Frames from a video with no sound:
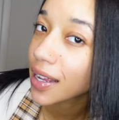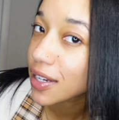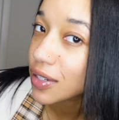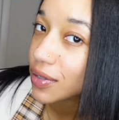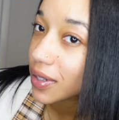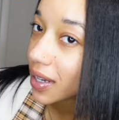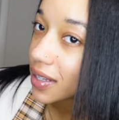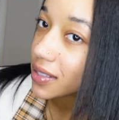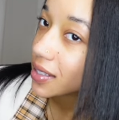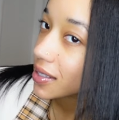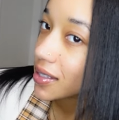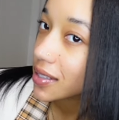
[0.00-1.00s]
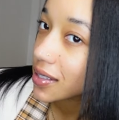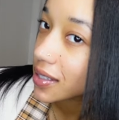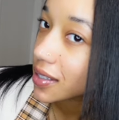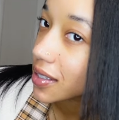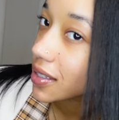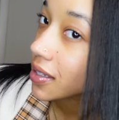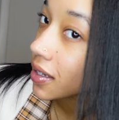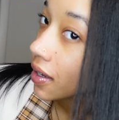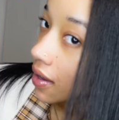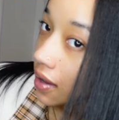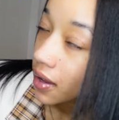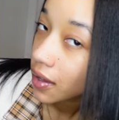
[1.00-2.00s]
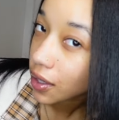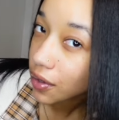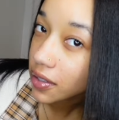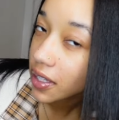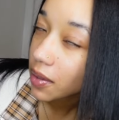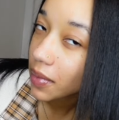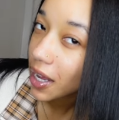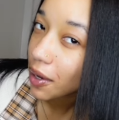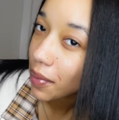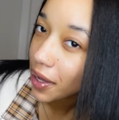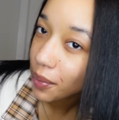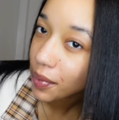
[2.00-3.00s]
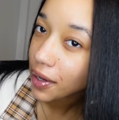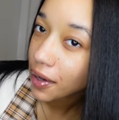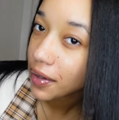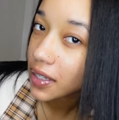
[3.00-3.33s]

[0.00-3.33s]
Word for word: as you guys can see. The only thing I'm kind of mad about